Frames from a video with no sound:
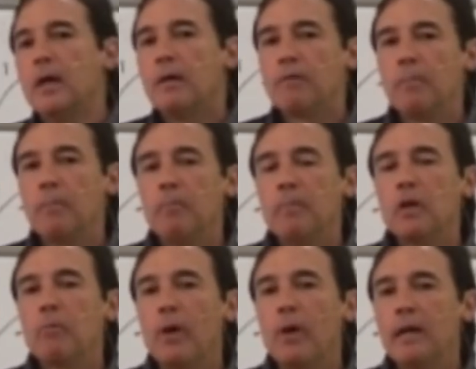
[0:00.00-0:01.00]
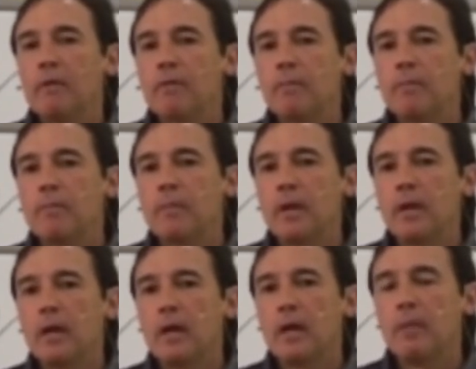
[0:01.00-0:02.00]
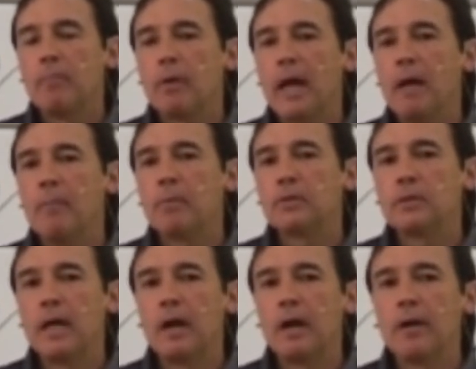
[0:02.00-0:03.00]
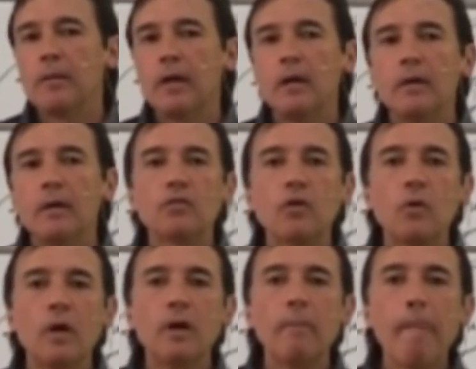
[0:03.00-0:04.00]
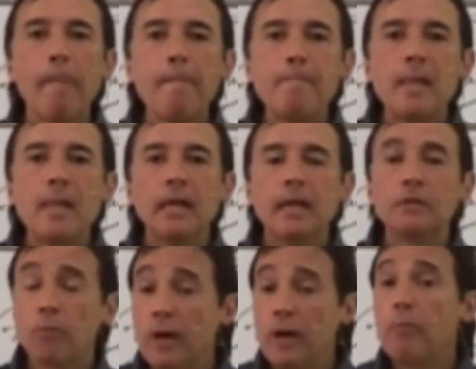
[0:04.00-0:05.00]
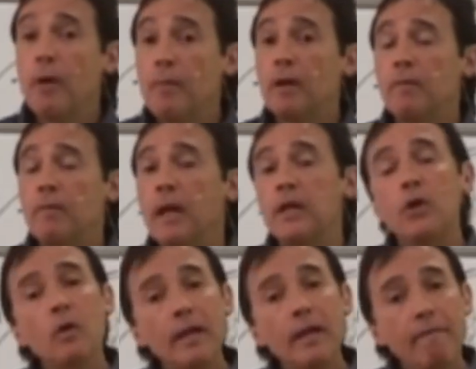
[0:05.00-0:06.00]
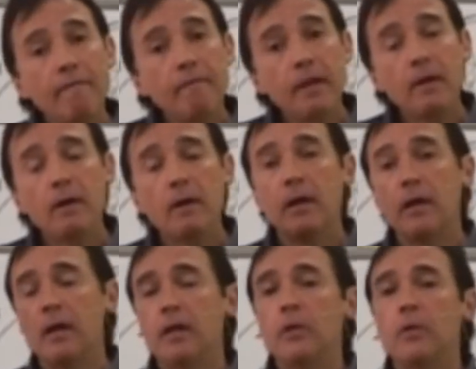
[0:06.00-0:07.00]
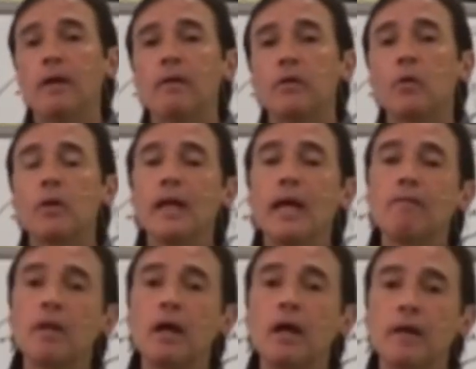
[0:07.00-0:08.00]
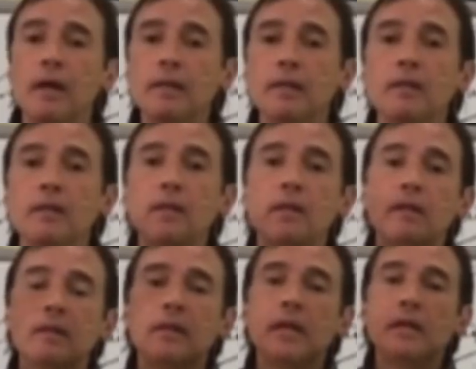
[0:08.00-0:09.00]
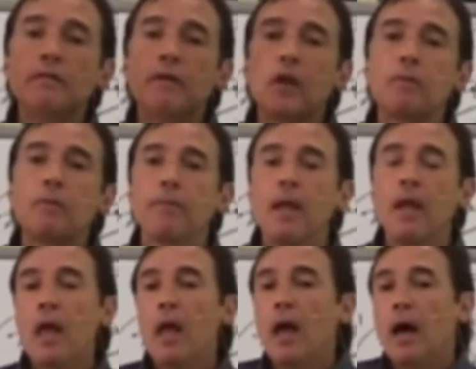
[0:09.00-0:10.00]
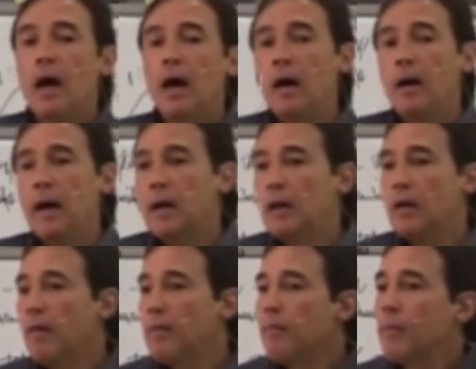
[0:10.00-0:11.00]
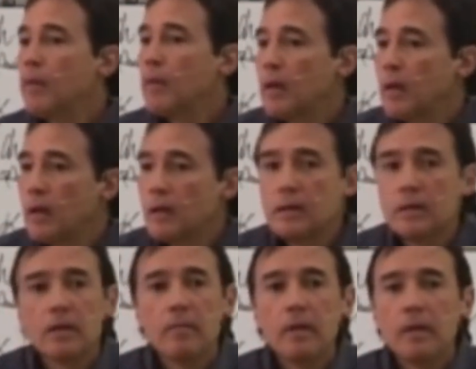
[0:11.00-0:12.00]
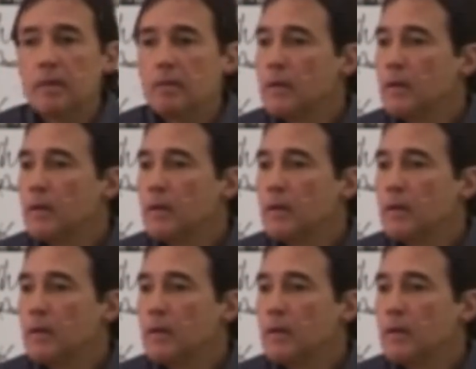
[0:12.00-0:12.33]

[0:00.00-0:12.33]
from middle brain, from hippocampus in that area. So it's pretty primitive. And you only have fear, and you only have love, and then they develop. Another, does somebody have?